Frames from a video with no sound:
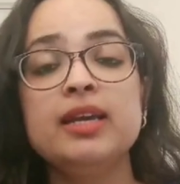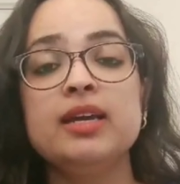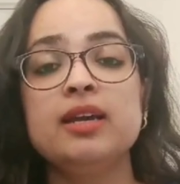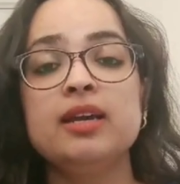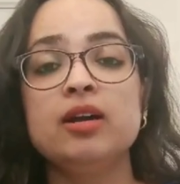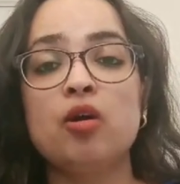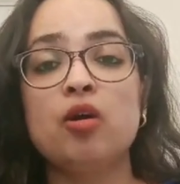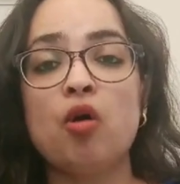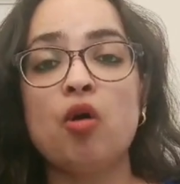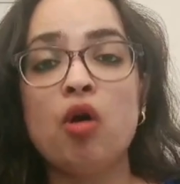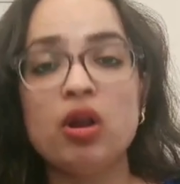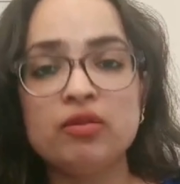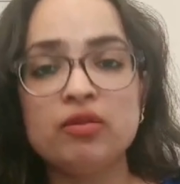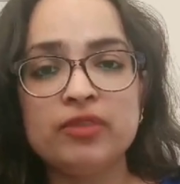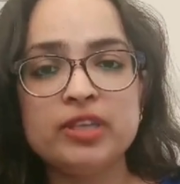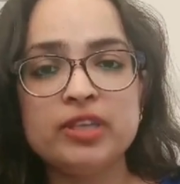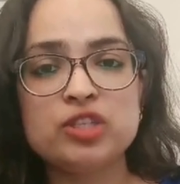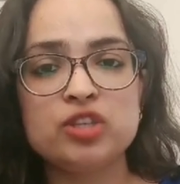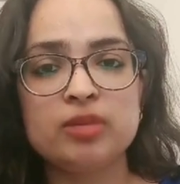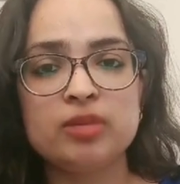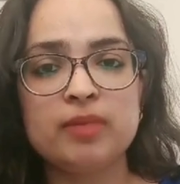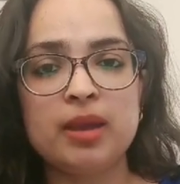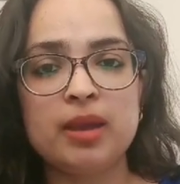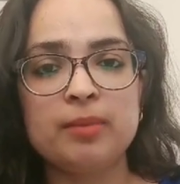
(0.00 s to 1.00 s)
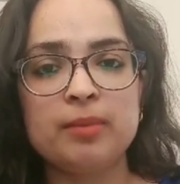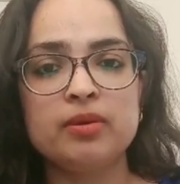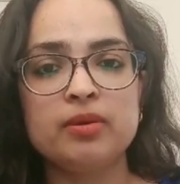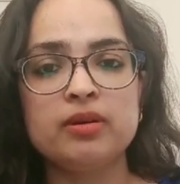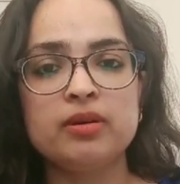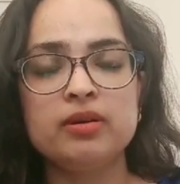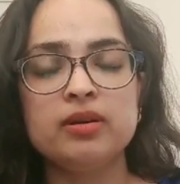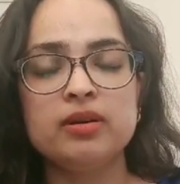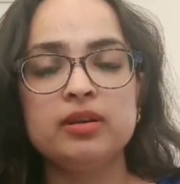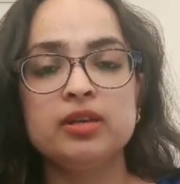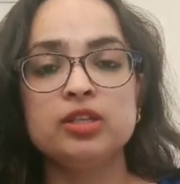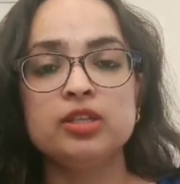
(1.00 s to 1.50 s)
always
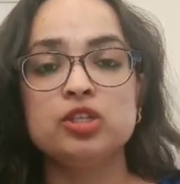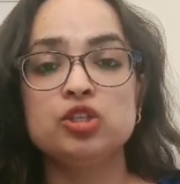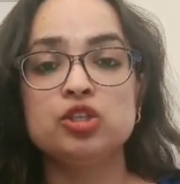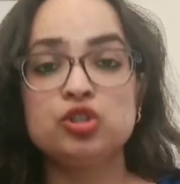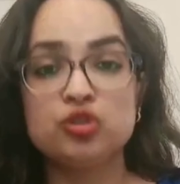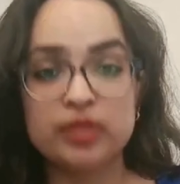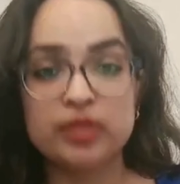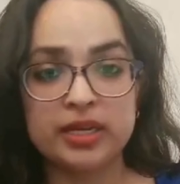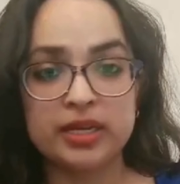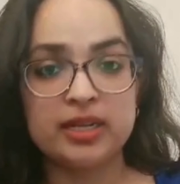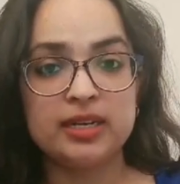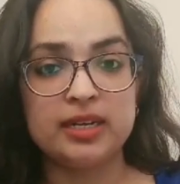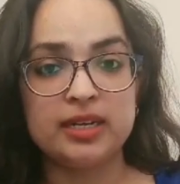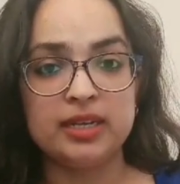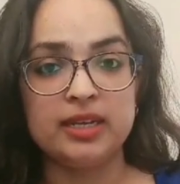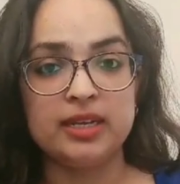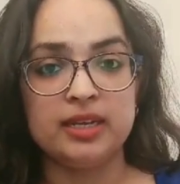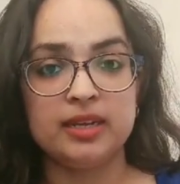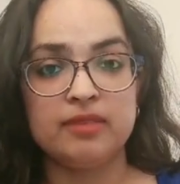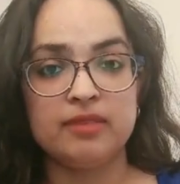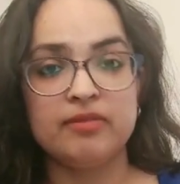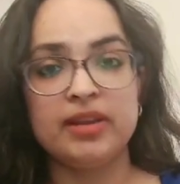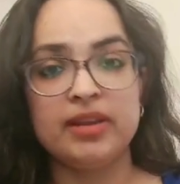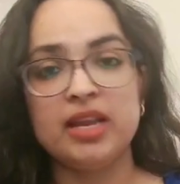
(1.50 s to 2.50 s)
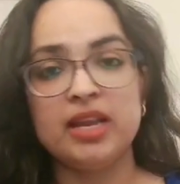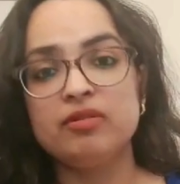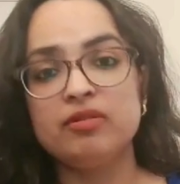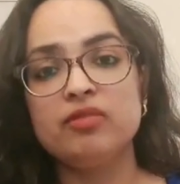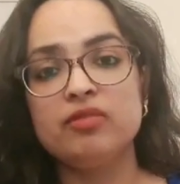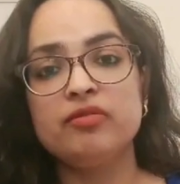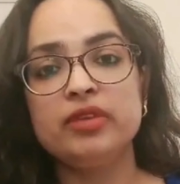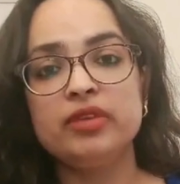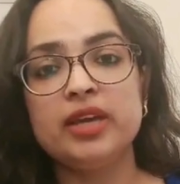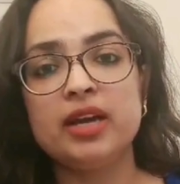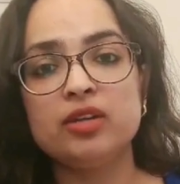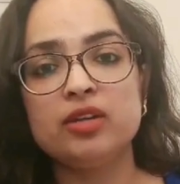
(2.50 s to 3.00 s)
remember, strictly, whenever
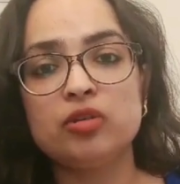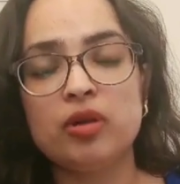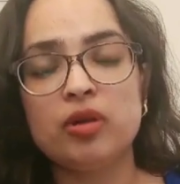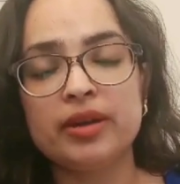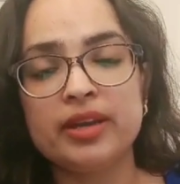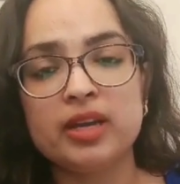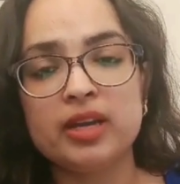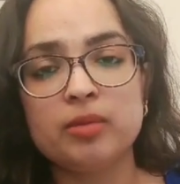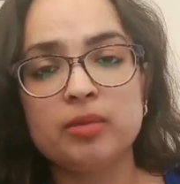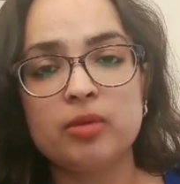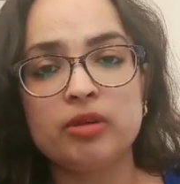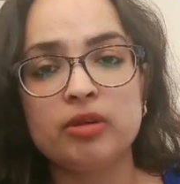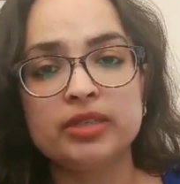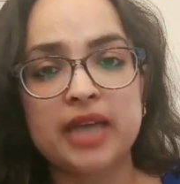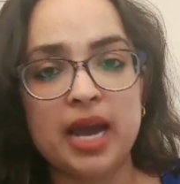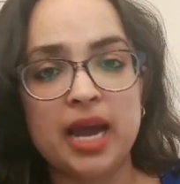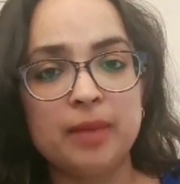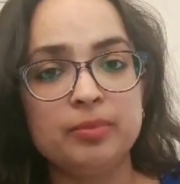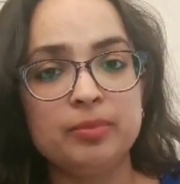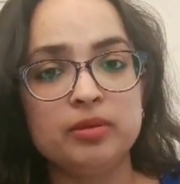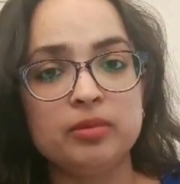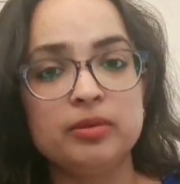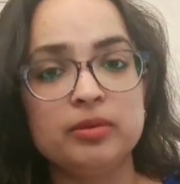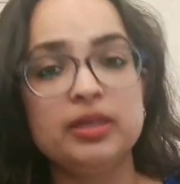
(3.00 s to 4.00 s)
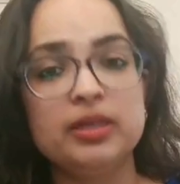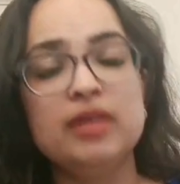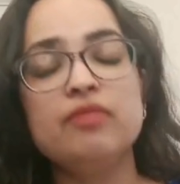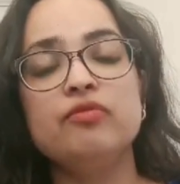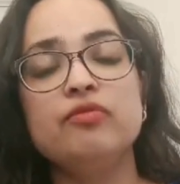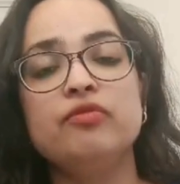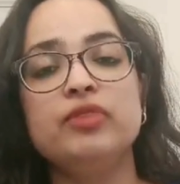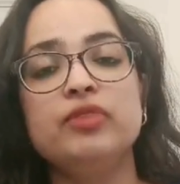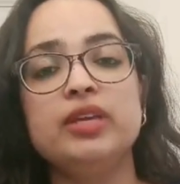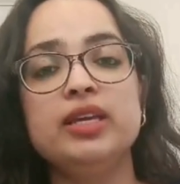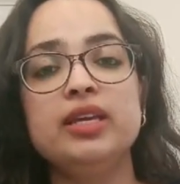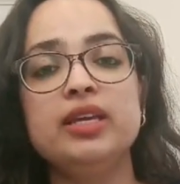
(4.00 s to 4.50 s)
we are talking about hyperbole,
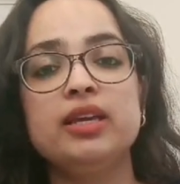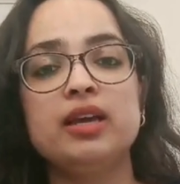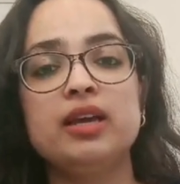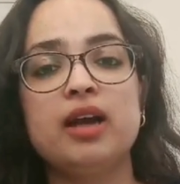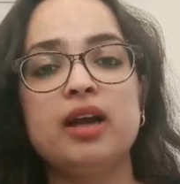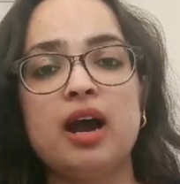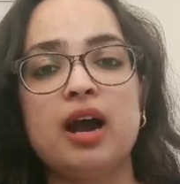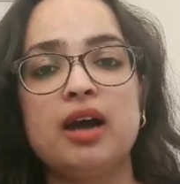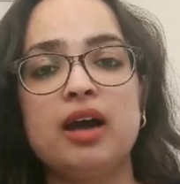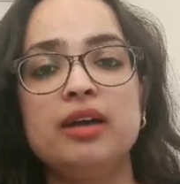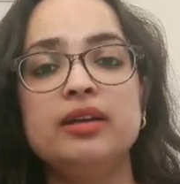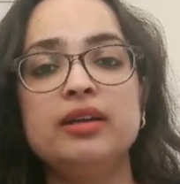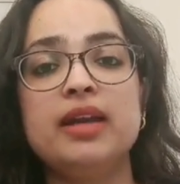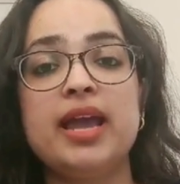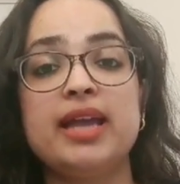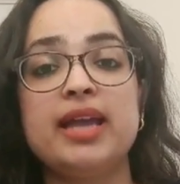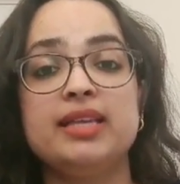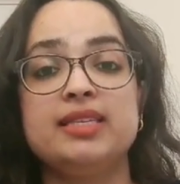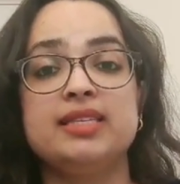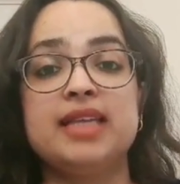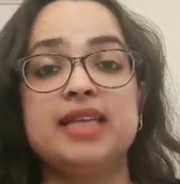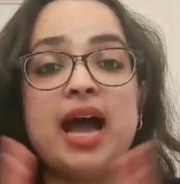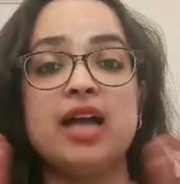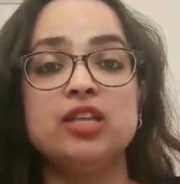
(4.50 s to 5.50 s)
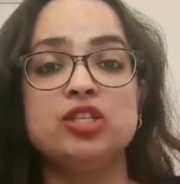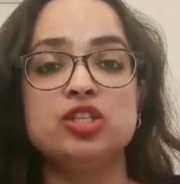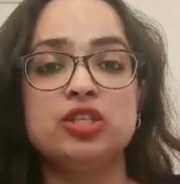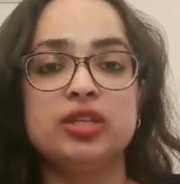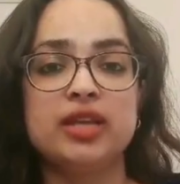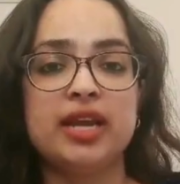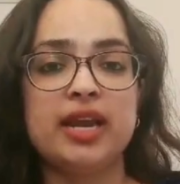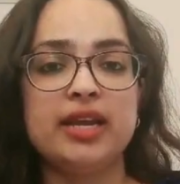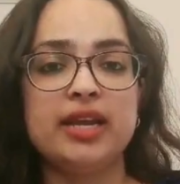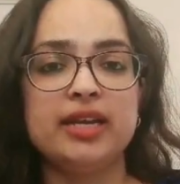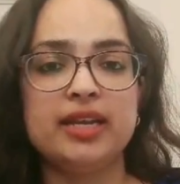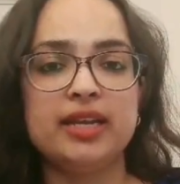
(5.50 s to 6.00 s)
we are
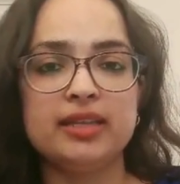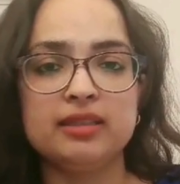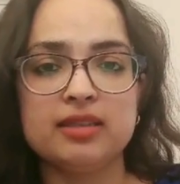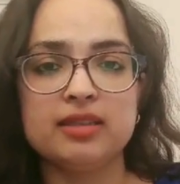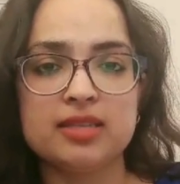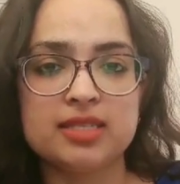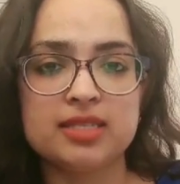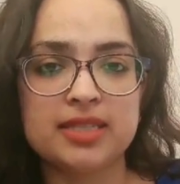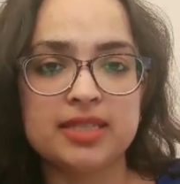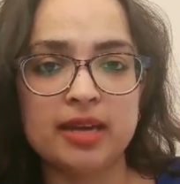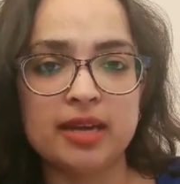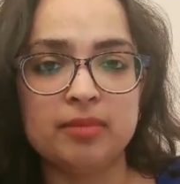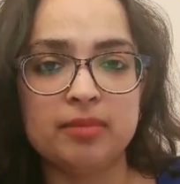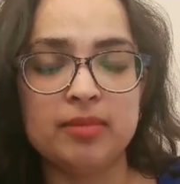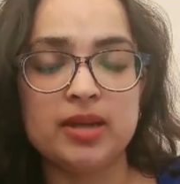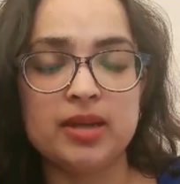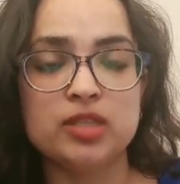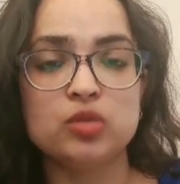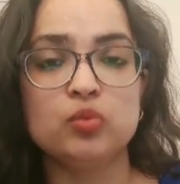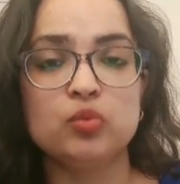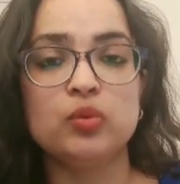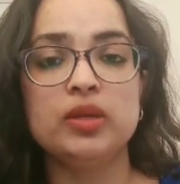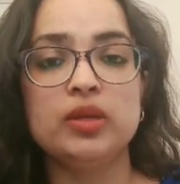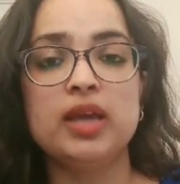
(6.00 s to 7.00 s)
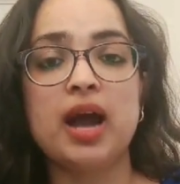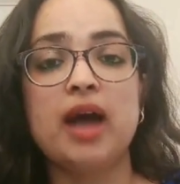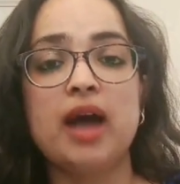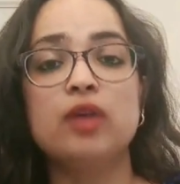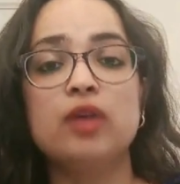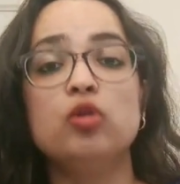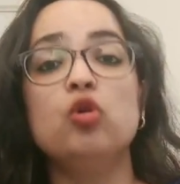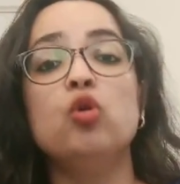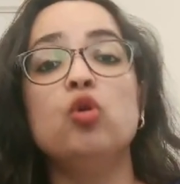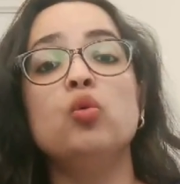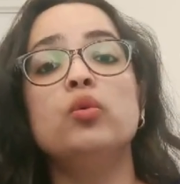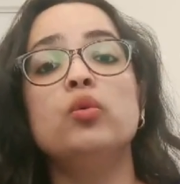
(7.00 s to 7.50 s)
exaggerating the statements. We are
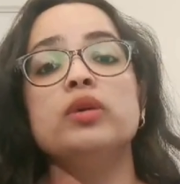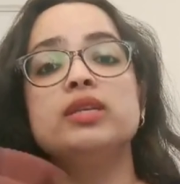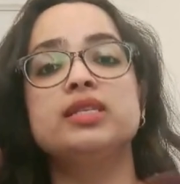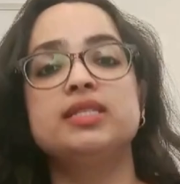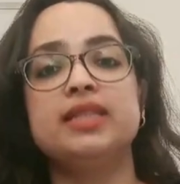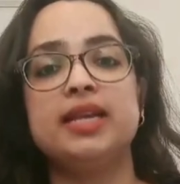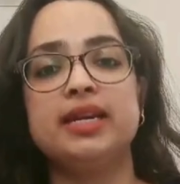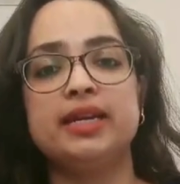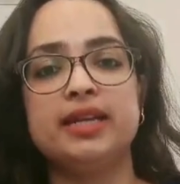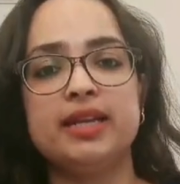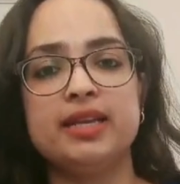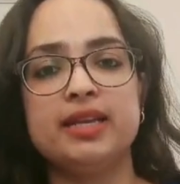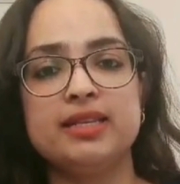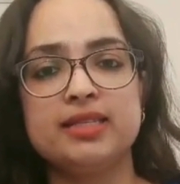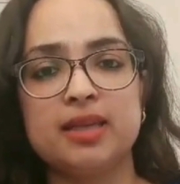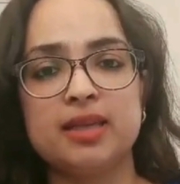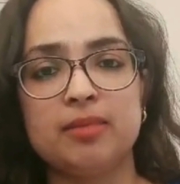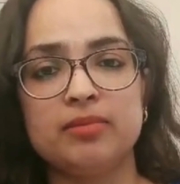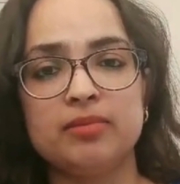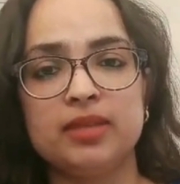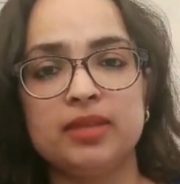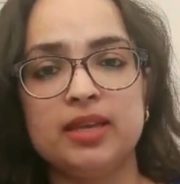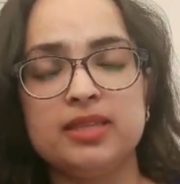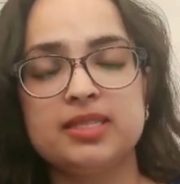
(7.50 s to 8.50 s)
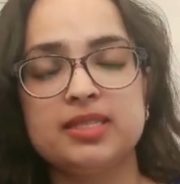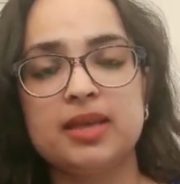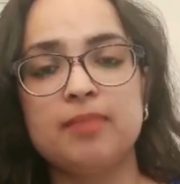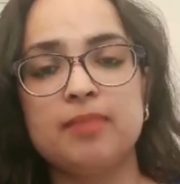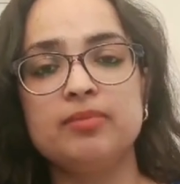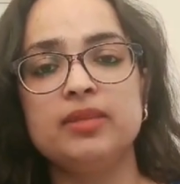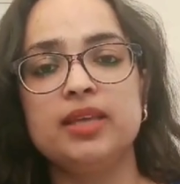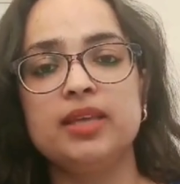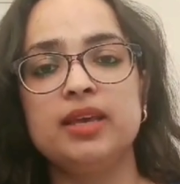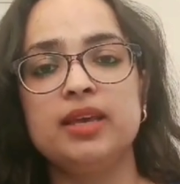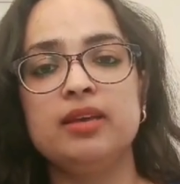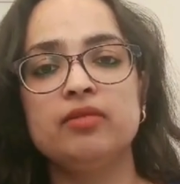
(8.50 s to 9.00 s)
overstating
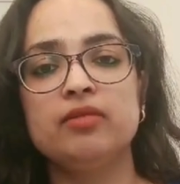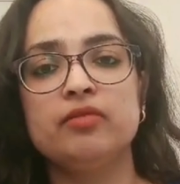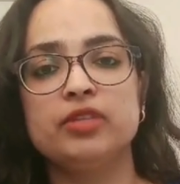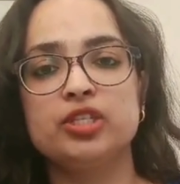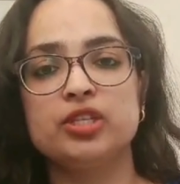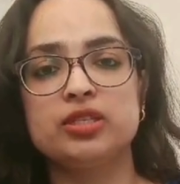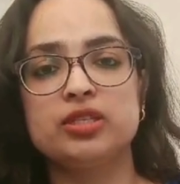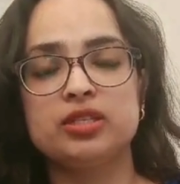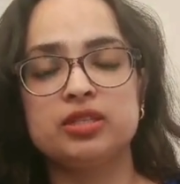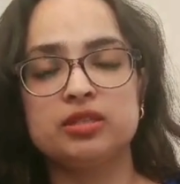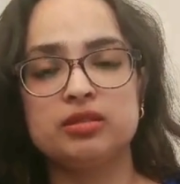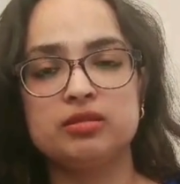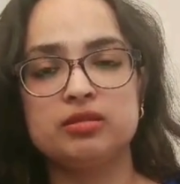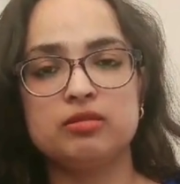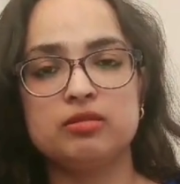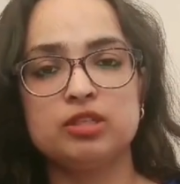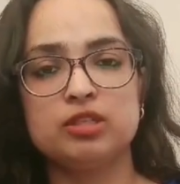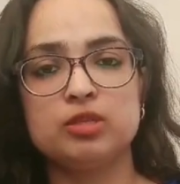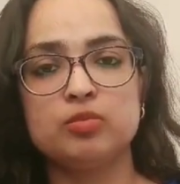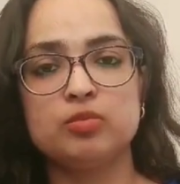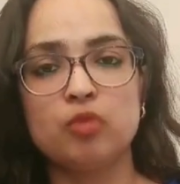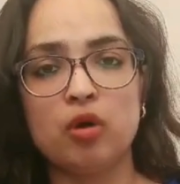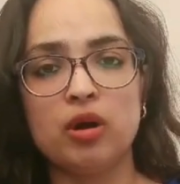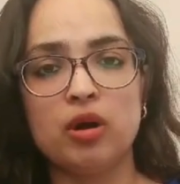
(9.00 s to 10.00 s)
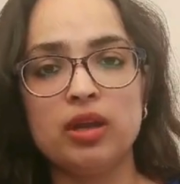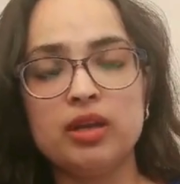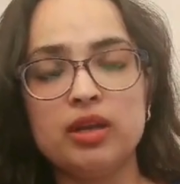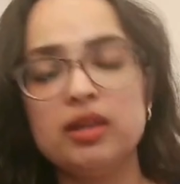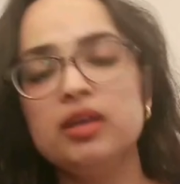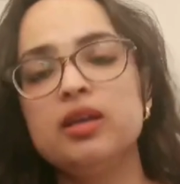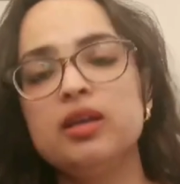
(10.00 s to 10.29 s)
something which is small.